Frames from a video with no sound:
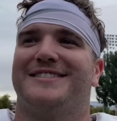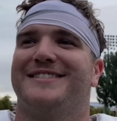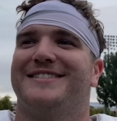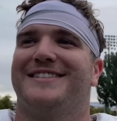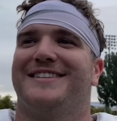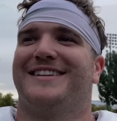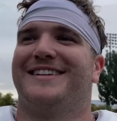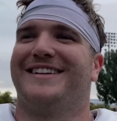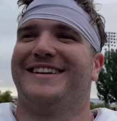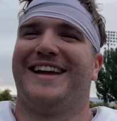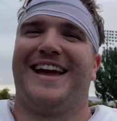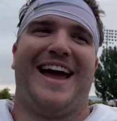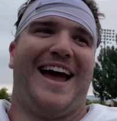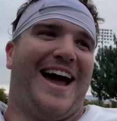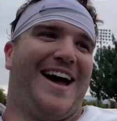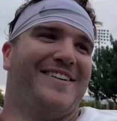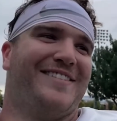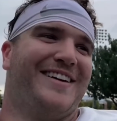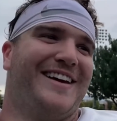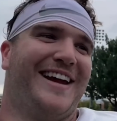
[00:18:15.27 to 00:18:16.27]
And,
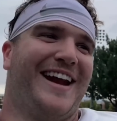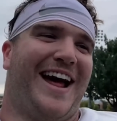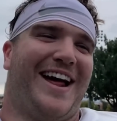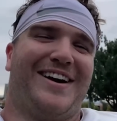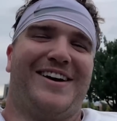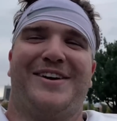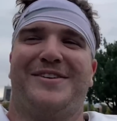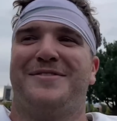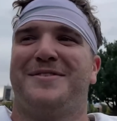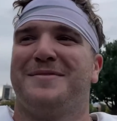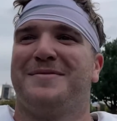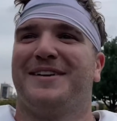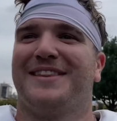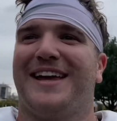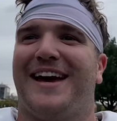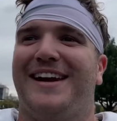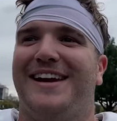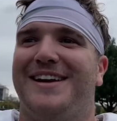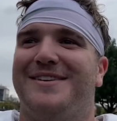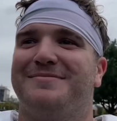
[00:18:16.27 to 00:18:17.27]
I mean, I don't know if you can
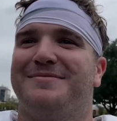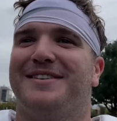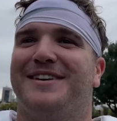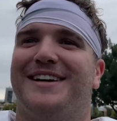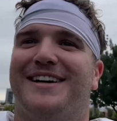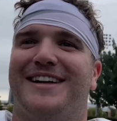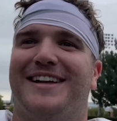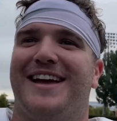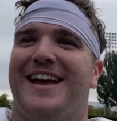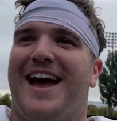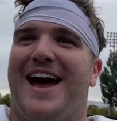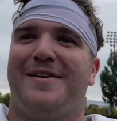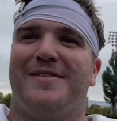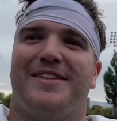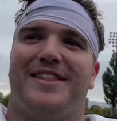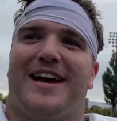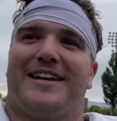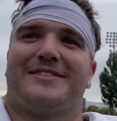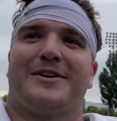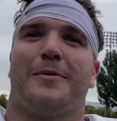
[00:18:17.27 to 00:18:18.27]
put it in, but, I
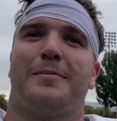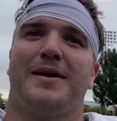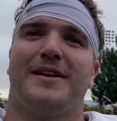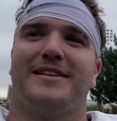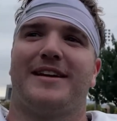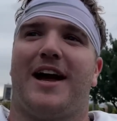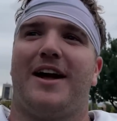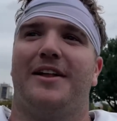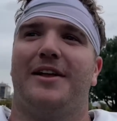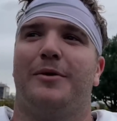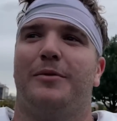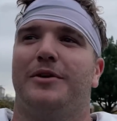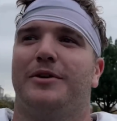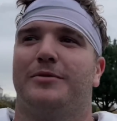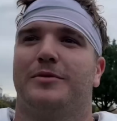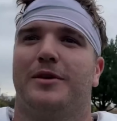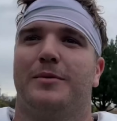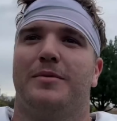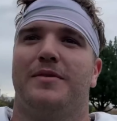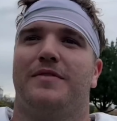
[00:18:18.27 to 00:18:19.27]
mean, that's our mentality.
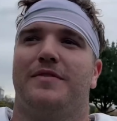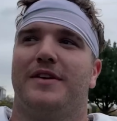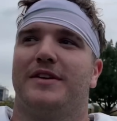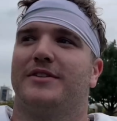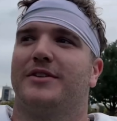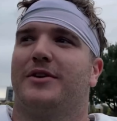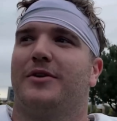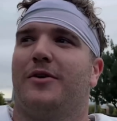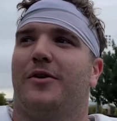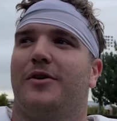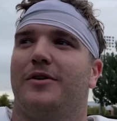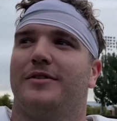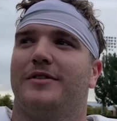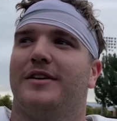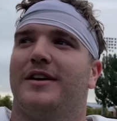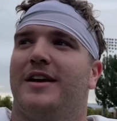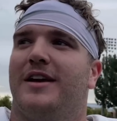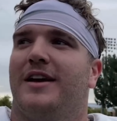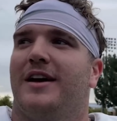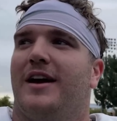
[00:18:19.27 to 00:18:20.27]
We just want to be physical
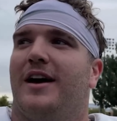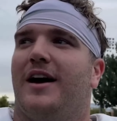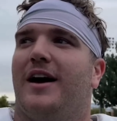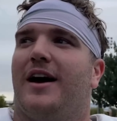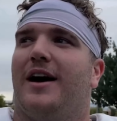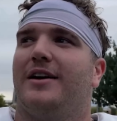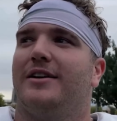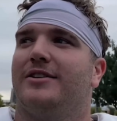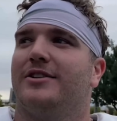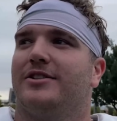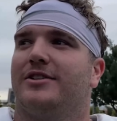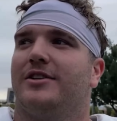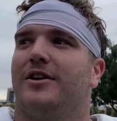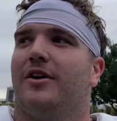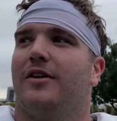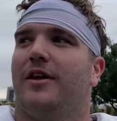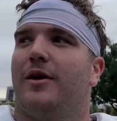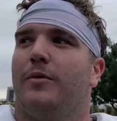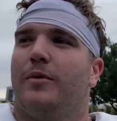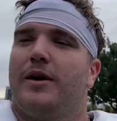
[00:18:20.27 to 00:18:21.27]
and just
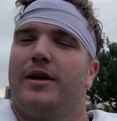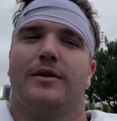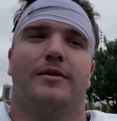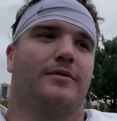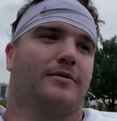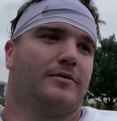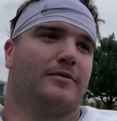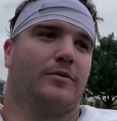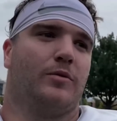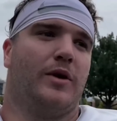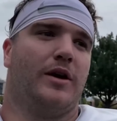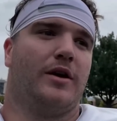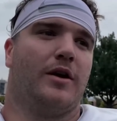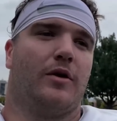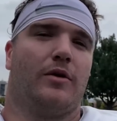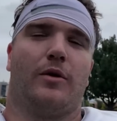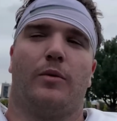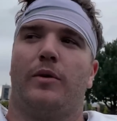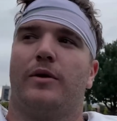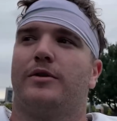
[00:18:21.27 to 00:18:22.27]
know that we
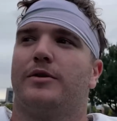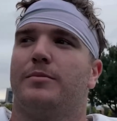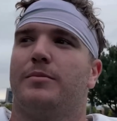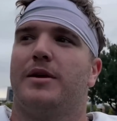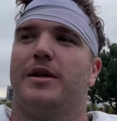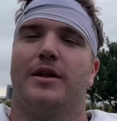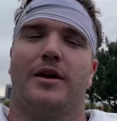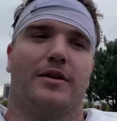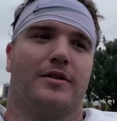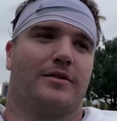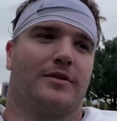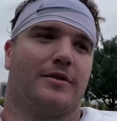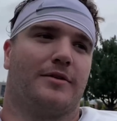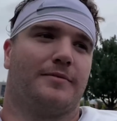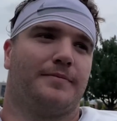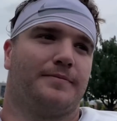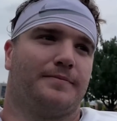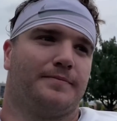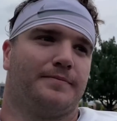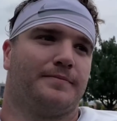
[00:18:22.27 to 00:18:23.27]
know that we should be there.
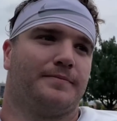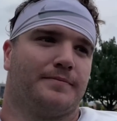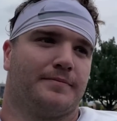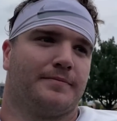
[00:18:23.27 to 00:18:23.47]
So.